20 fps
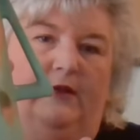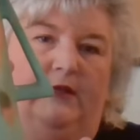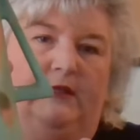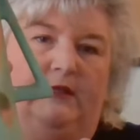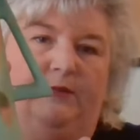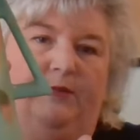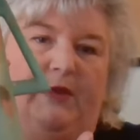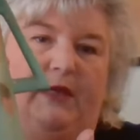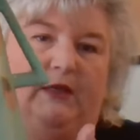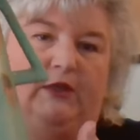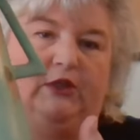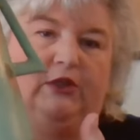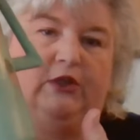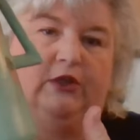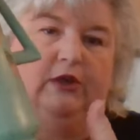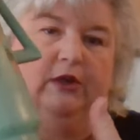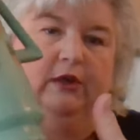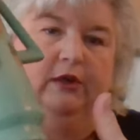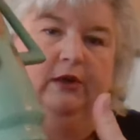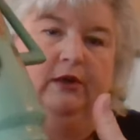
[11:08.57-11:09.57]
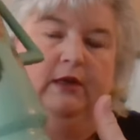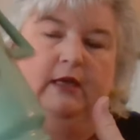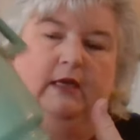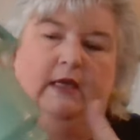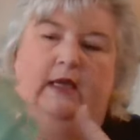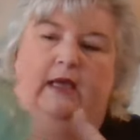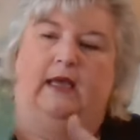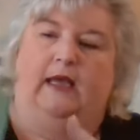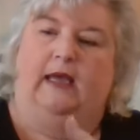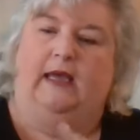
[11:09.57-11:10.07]
this picture.
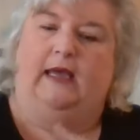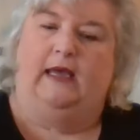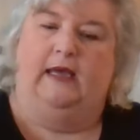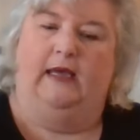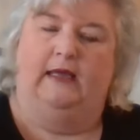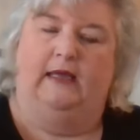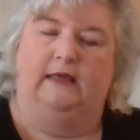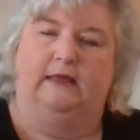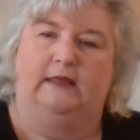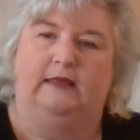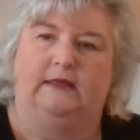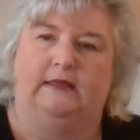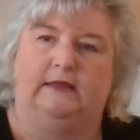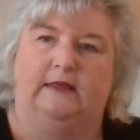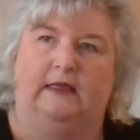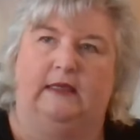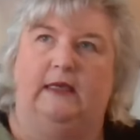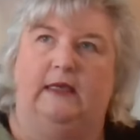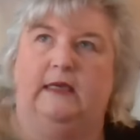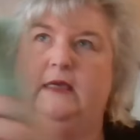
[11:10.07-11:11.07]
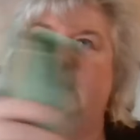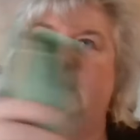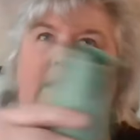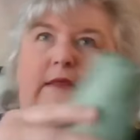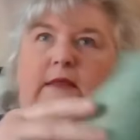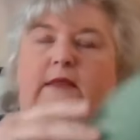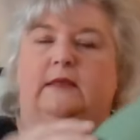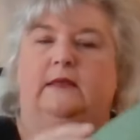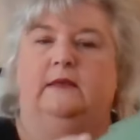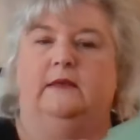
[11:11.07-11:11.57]
And this
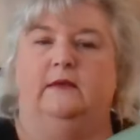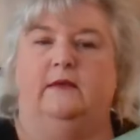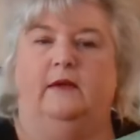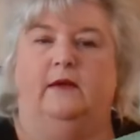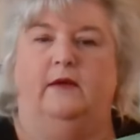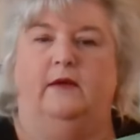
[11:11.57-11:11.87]
is,